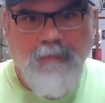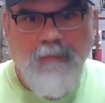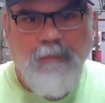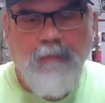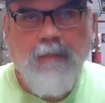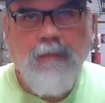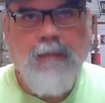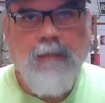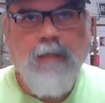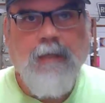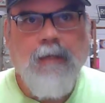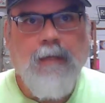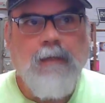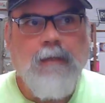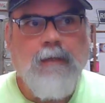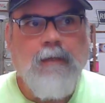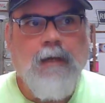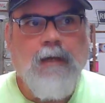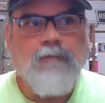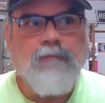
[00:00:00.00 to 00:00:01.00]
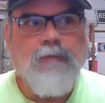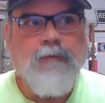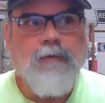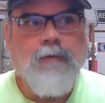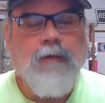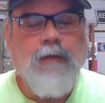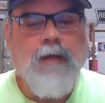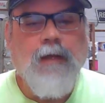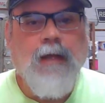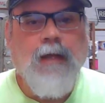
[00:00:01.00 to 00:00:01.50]
They can't
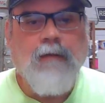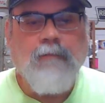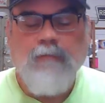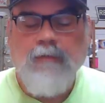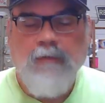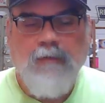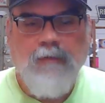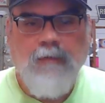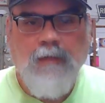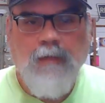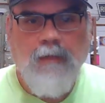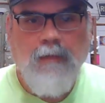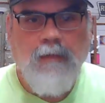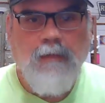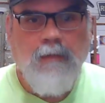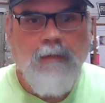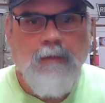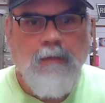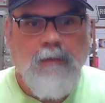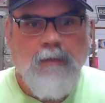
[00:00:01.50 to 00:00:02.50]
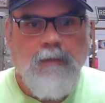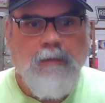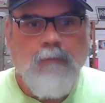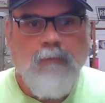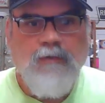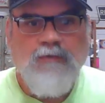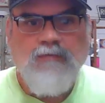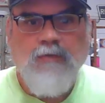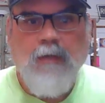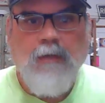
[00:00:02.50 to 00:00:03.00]
cover everything.
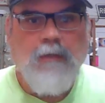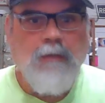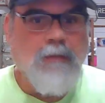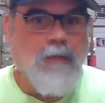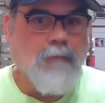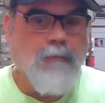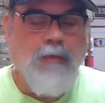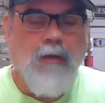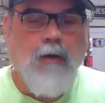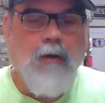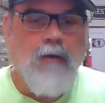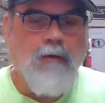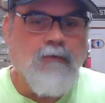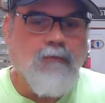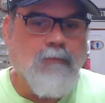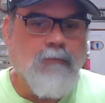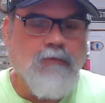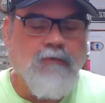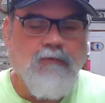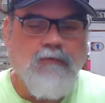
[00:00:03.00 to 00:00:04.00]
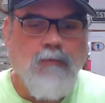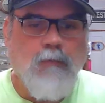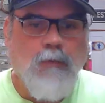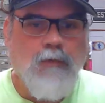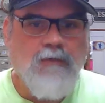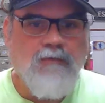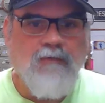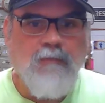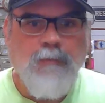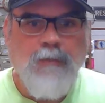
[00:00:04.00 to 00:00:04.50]
We try to limit ours. We just
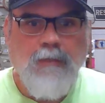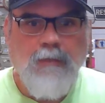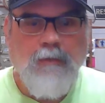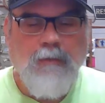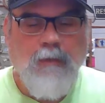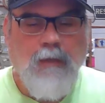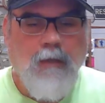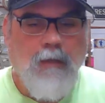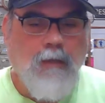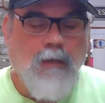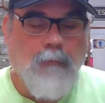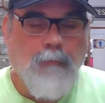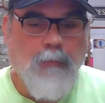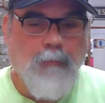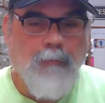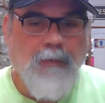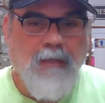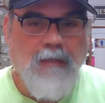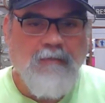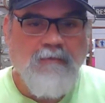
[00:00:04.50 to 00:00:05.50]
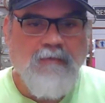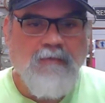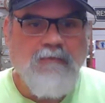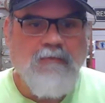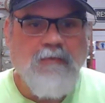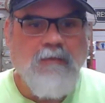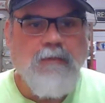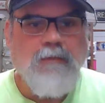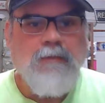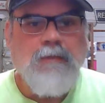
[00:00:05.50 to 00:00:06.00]
want it to be a couple
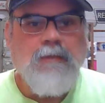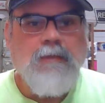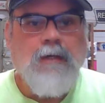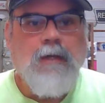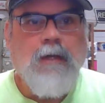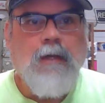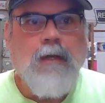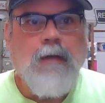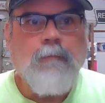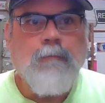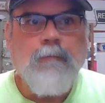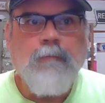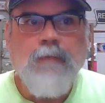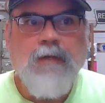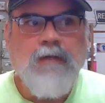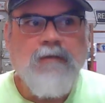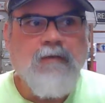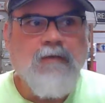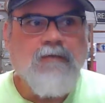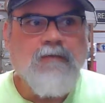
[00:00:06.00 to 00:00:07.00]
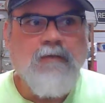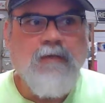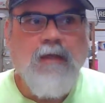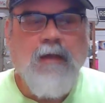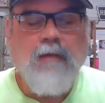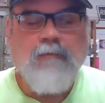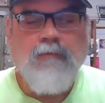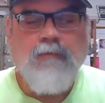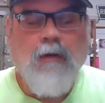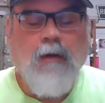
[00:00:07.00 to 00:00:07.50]
pages. It doesn't
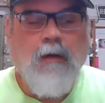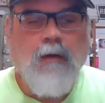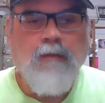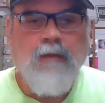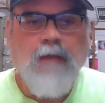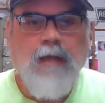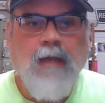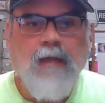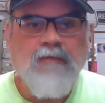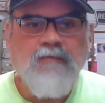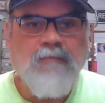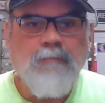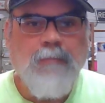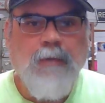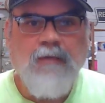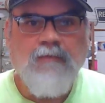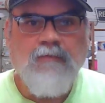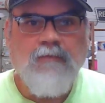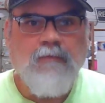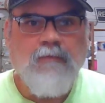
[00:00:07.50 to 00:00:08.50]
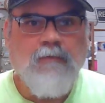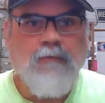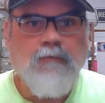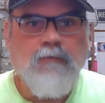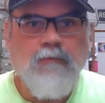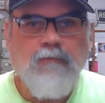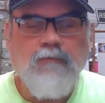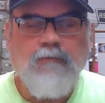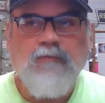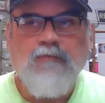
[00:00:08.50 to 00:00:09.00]
cover all the aspects.
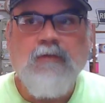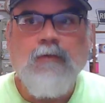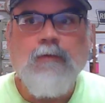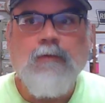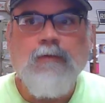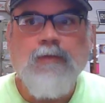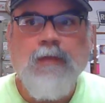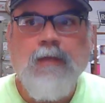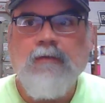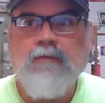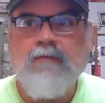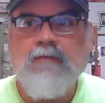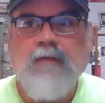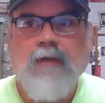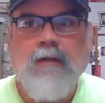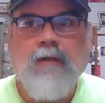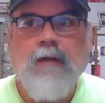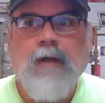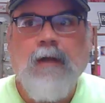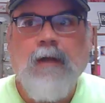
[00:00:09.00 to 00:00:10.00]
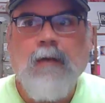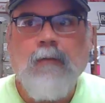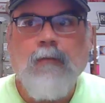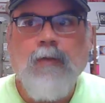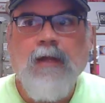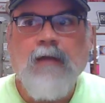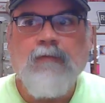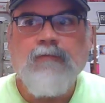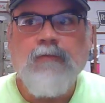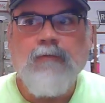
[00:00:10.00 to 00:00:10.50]
There's still things that
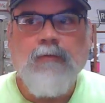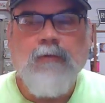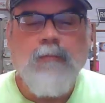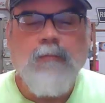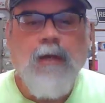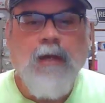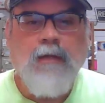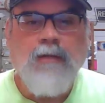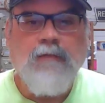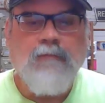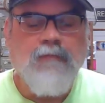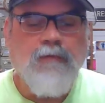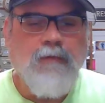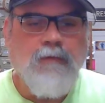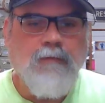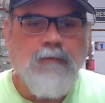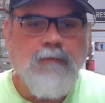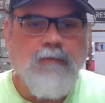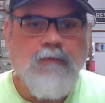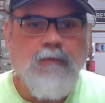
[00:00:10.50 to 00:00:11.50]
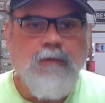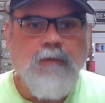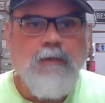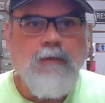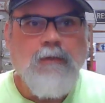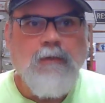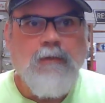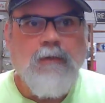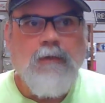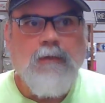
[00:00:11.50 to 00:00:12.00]
we have to remind the vendors,
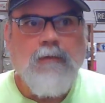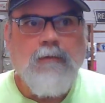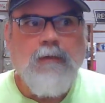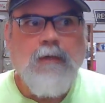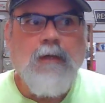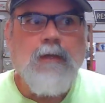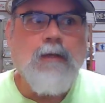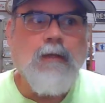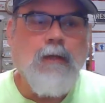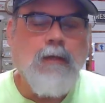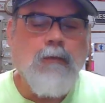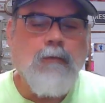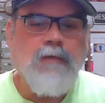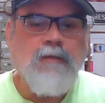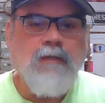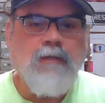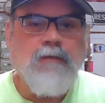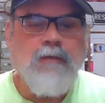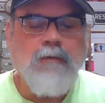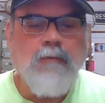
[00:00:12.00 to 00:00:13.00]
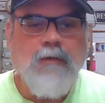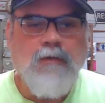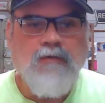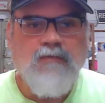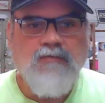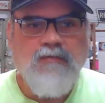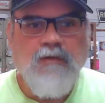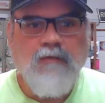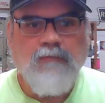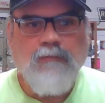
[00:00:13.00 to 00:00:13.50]
kind of like what they do on a
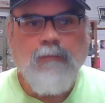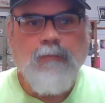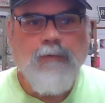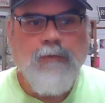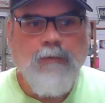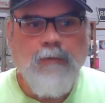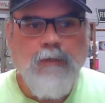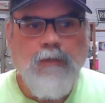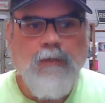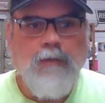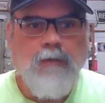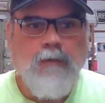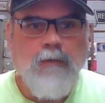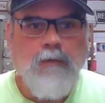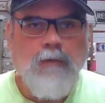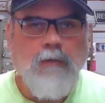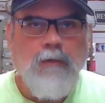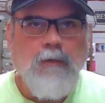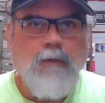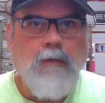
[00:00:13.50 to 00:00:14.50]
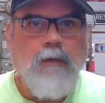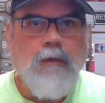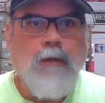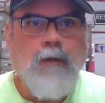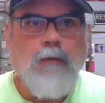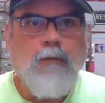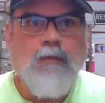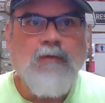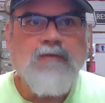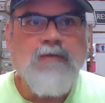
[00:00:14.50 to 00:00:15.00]
shift when they're here,
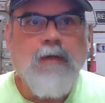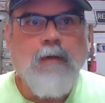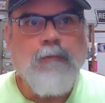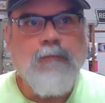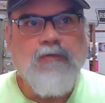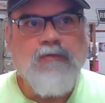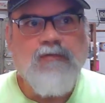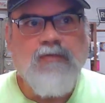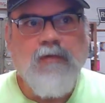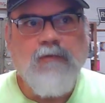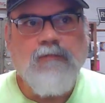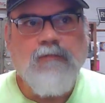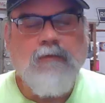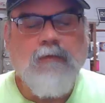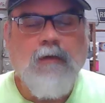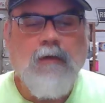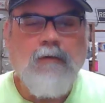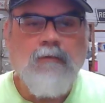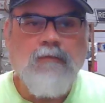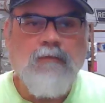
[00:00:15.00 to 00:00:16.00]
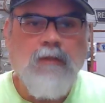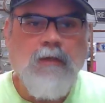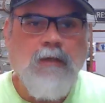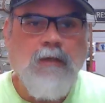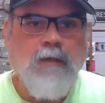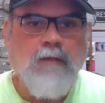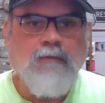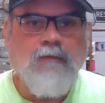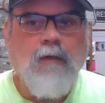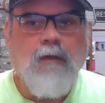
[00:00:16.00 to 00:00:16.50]
what time their shift starts and
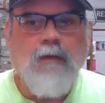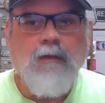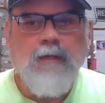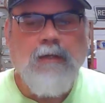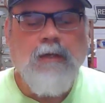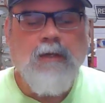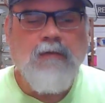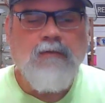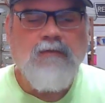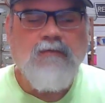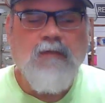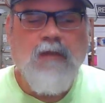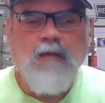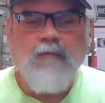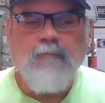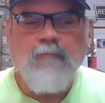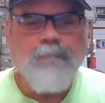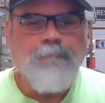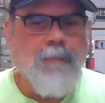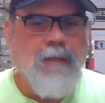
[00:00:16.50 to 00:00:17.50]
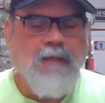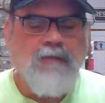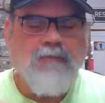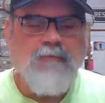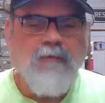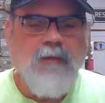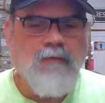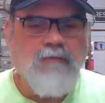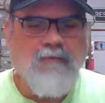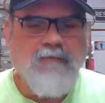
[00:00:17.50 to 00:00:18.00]
ends, all that kind of stuff.
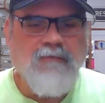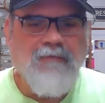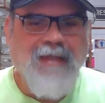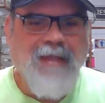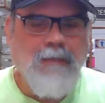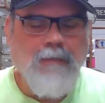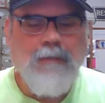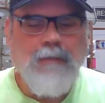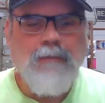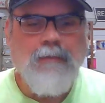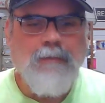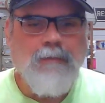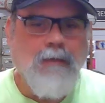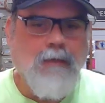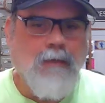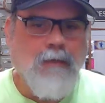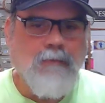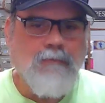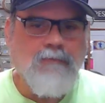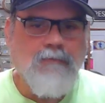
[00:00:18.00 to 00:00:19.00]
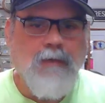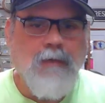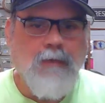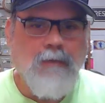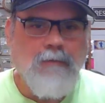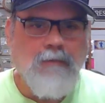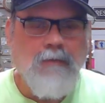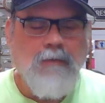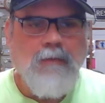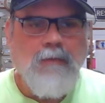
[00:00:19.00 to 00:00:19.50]
It's not stated in the
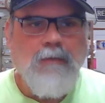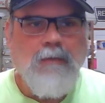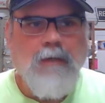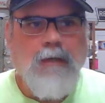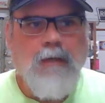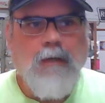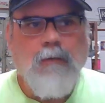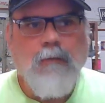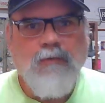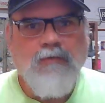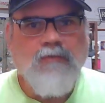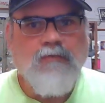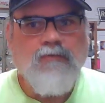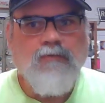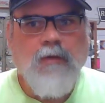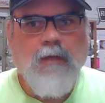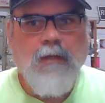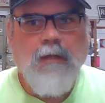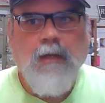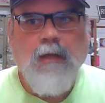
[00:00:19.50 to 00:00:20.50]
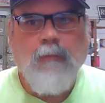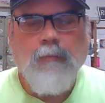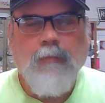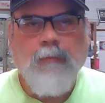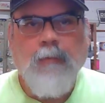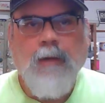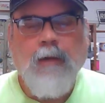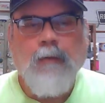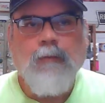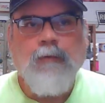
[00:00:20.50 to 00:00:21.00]
contract. We just try to help
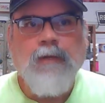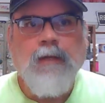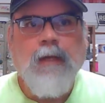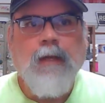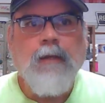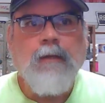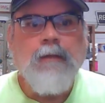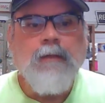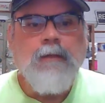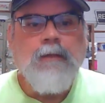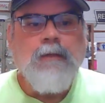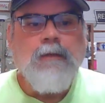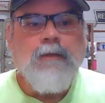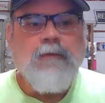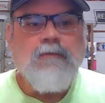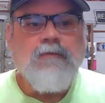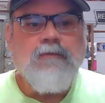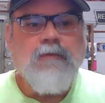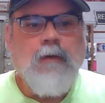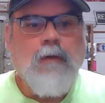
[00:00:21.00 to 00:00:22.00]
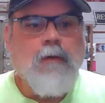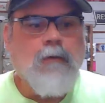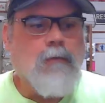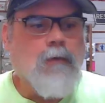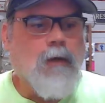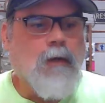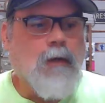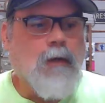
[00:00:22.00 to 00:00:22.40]
them out with that. So